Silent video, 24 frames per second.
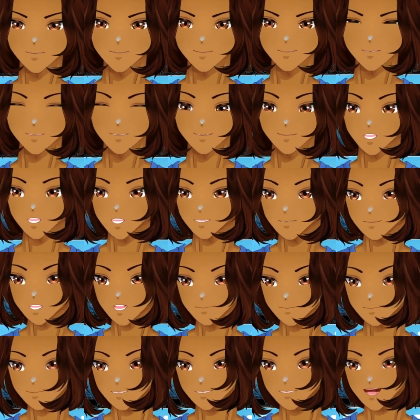which goes great
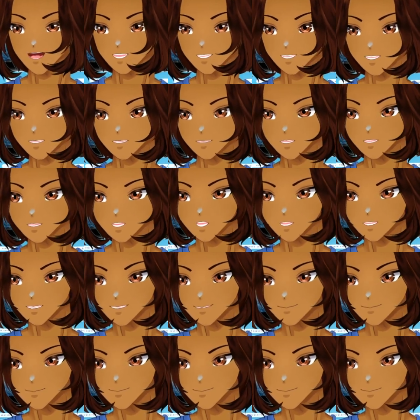for the fact that I'm a porpoise.